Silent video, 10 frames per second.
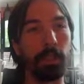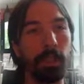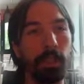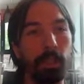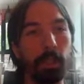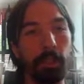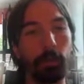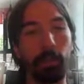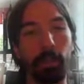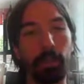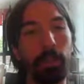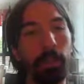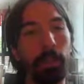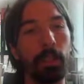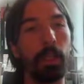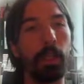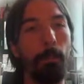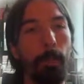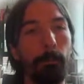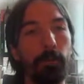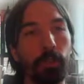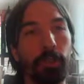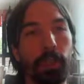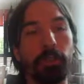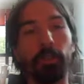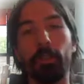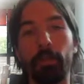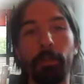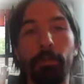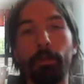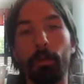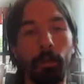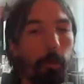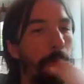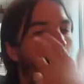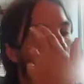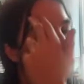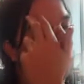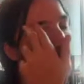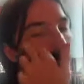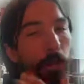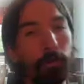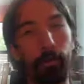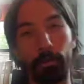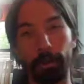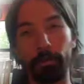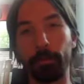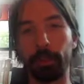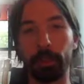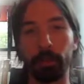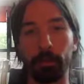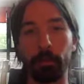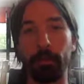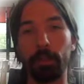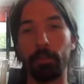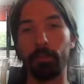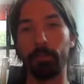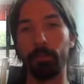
here and it will um, just set the, the, default color map uh, for the rest of the session to,